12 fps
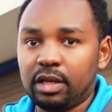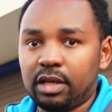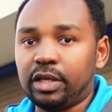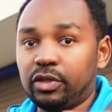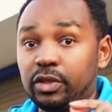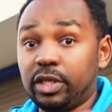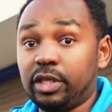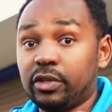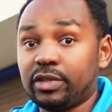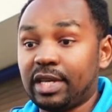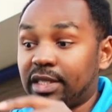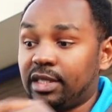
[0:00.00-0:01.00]
And you
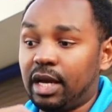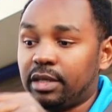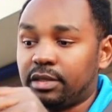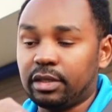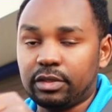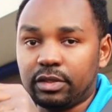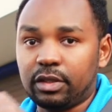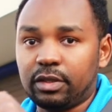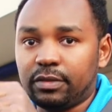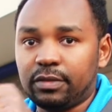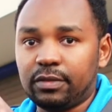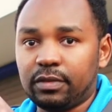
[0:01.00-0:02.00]
reduce the chances
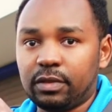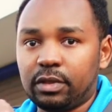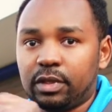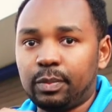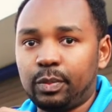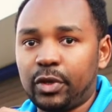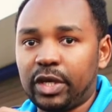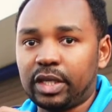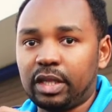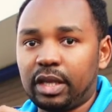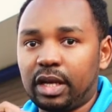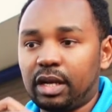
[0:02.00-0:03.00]
of
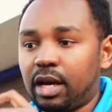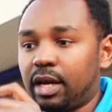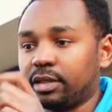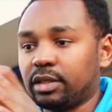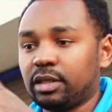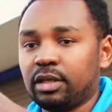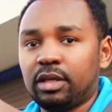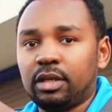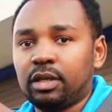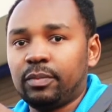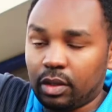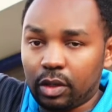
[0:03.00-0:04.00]
breaking the glass.
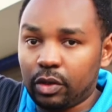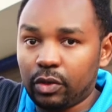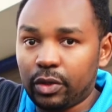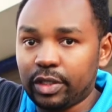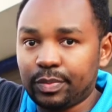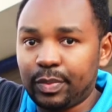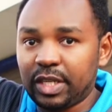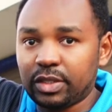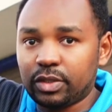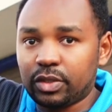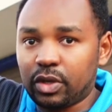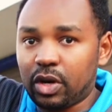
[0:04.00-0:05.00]
Although it's pretty
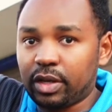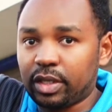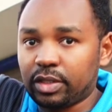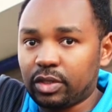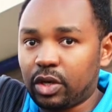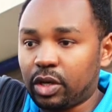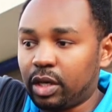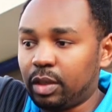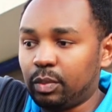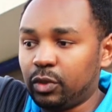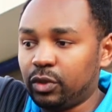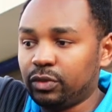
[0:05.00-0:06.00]
strong, it's not gonna
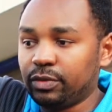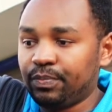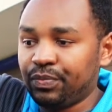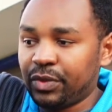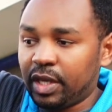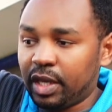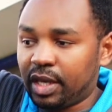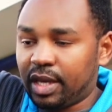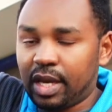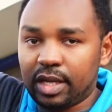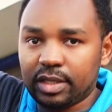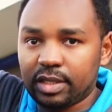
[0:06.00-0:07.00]
move. It
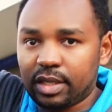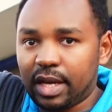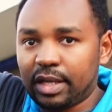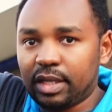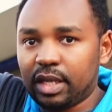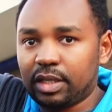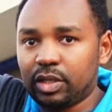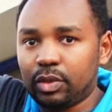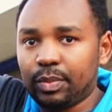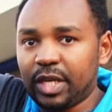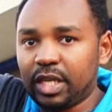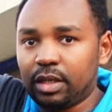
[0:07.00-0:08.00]
can slide a little
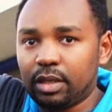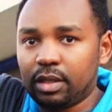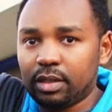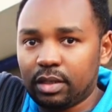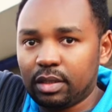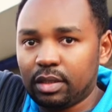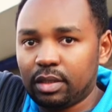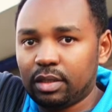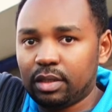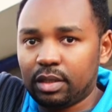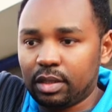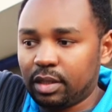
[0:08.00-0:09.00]
bit.
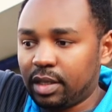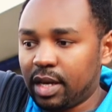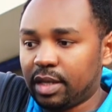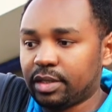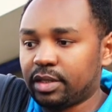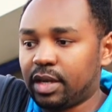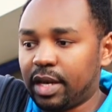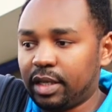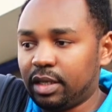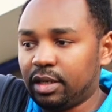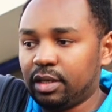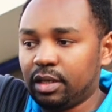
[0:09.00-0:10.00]
It does
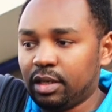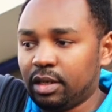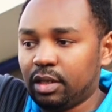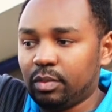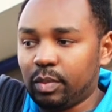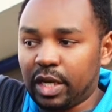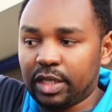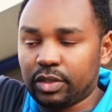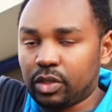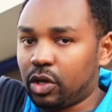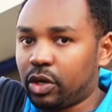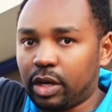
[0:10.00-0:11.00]
slide, but it's
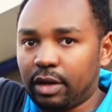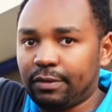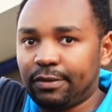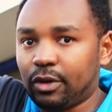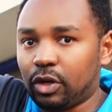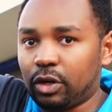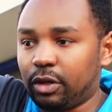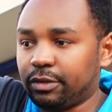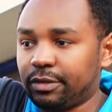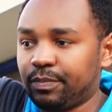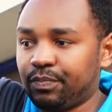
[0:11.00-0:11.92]
not gonna fall off.